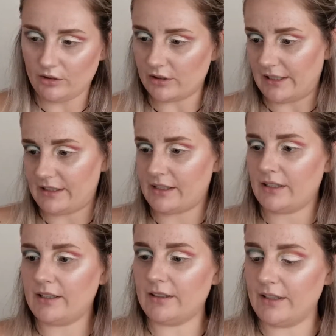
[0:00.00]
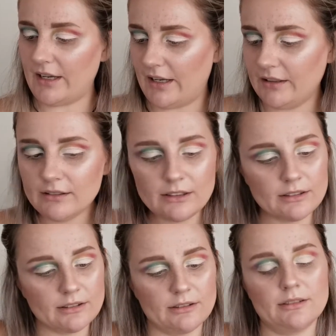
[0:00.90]
Alright, then
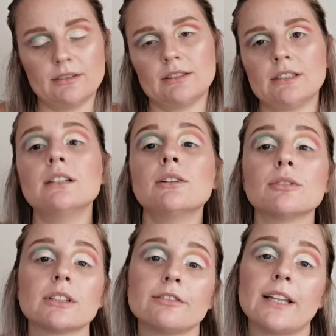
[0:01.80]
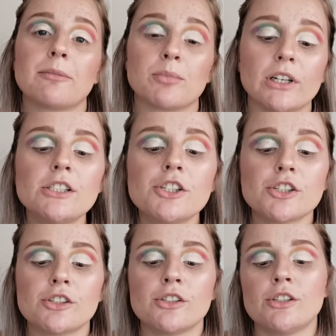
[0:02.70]
with a flat
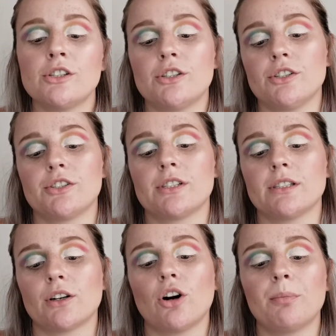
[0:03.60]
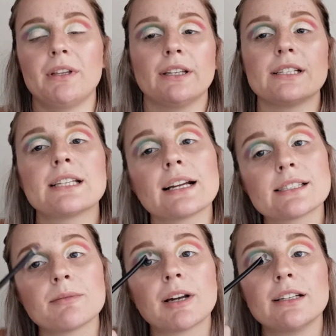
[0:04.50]
brush, I'm just gonna copy the exact
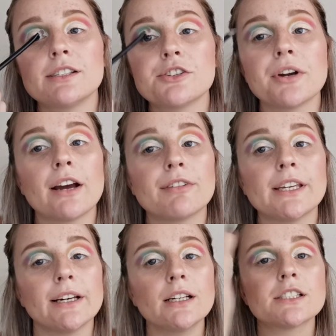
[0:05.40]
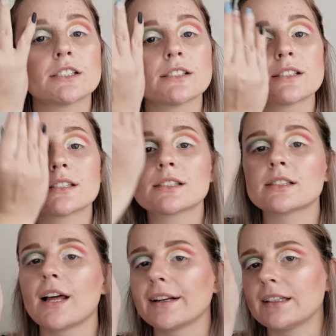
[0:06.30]
same colors you have here, just
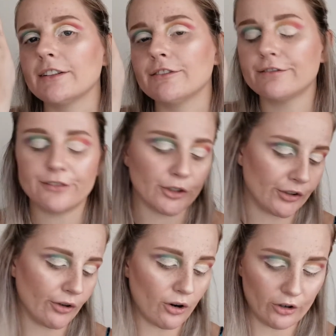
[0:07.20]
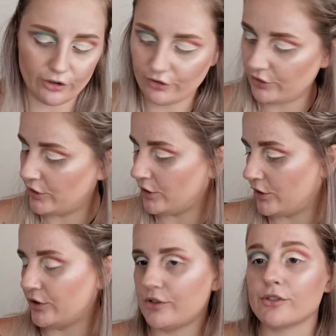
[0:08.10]
slightly further on.
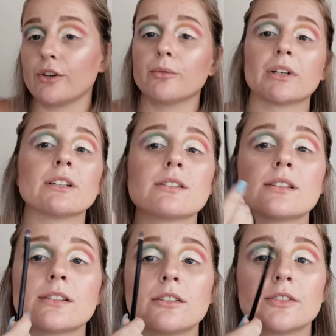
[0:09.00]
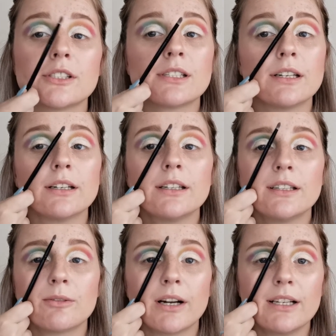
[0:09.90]
So because the silver is here
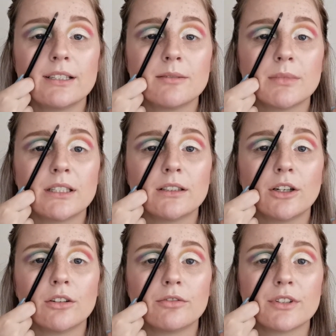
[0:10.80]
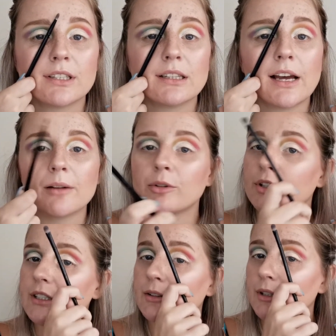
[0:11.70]
and right in the middle of the lime
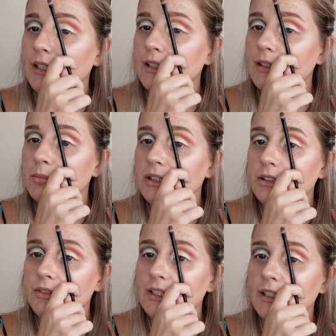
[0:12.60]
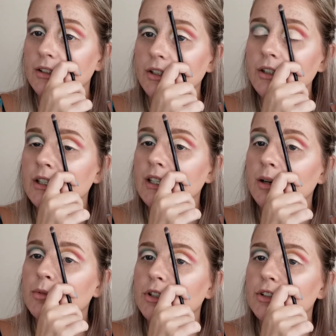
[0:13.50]
green and right in the middle of the yellow,
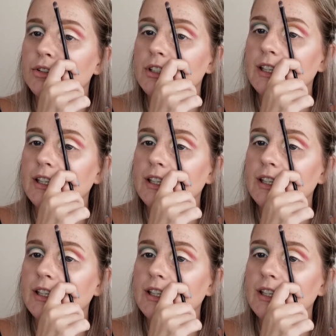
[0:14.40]
I'm gonna do the